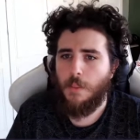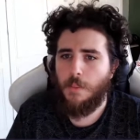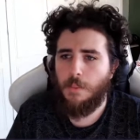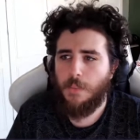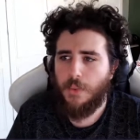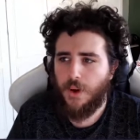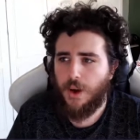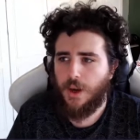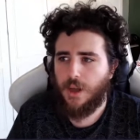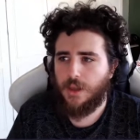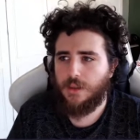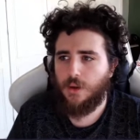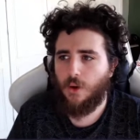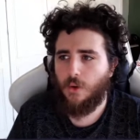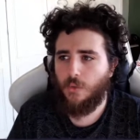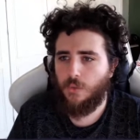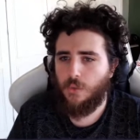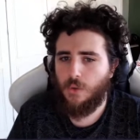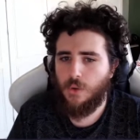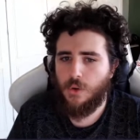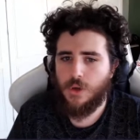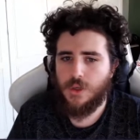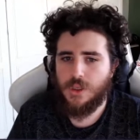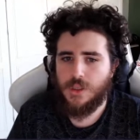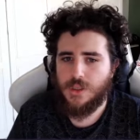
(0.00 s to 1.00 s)
but of
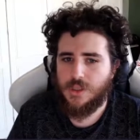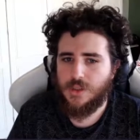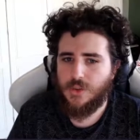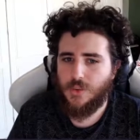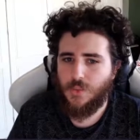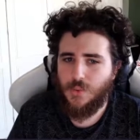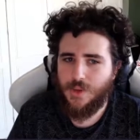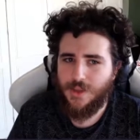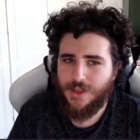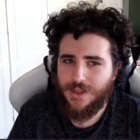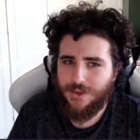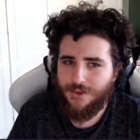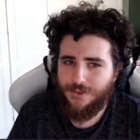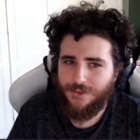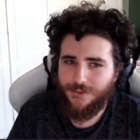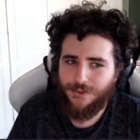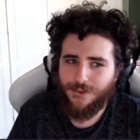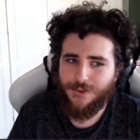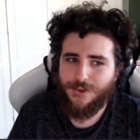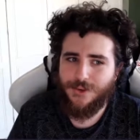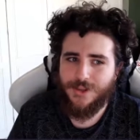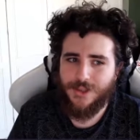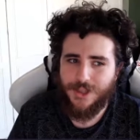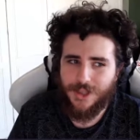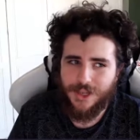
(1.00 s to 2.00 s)
course, with a
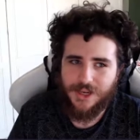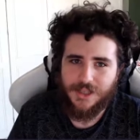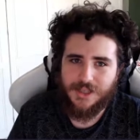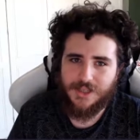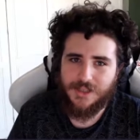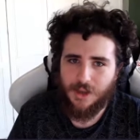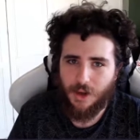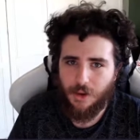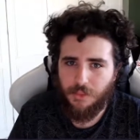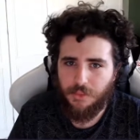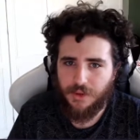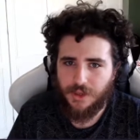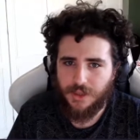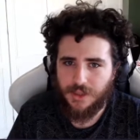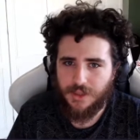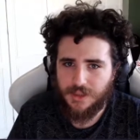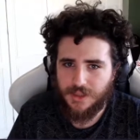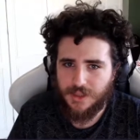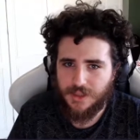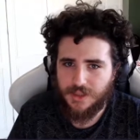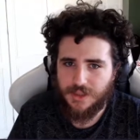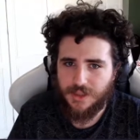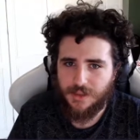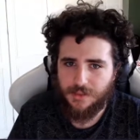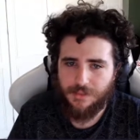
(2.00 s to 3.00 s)
full Linux operating
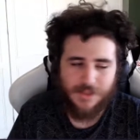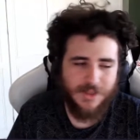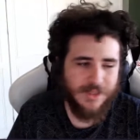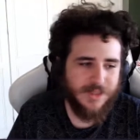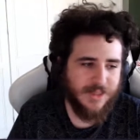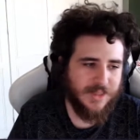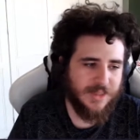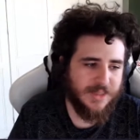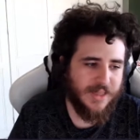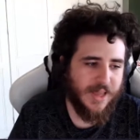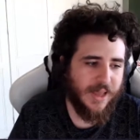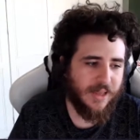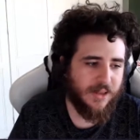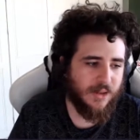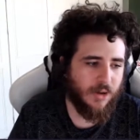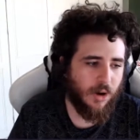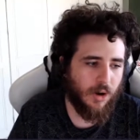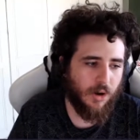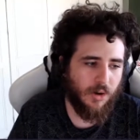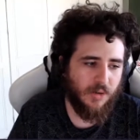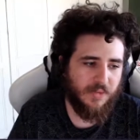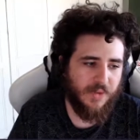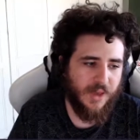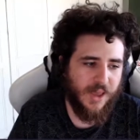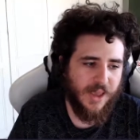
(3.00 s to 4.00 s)
system instead
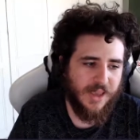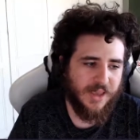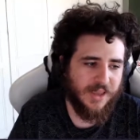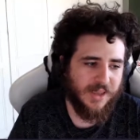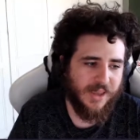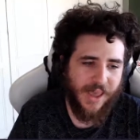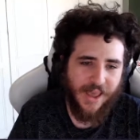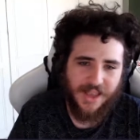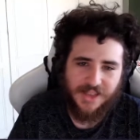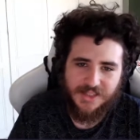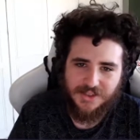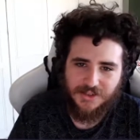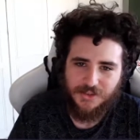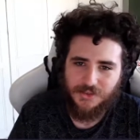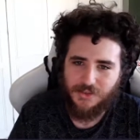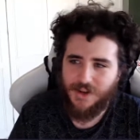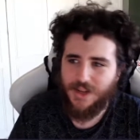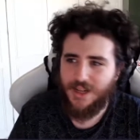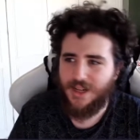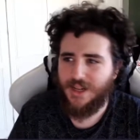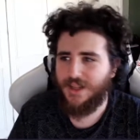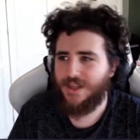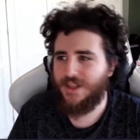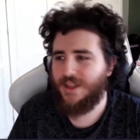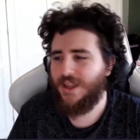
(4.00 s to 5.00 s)
of a
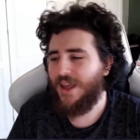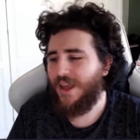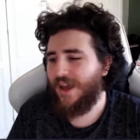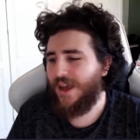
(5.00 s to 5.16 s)
castrated